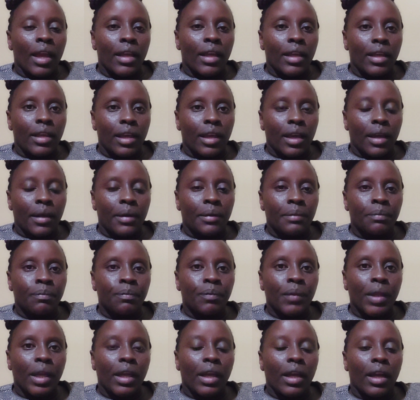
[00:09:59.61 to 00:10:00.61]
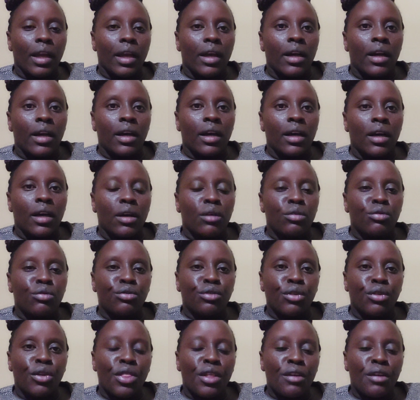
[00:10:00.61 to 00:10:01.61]
Yeah.
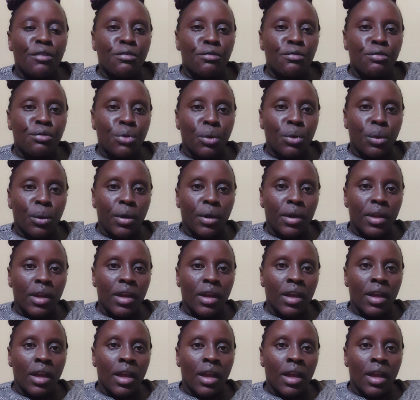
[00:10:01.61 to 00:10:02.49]
For the food,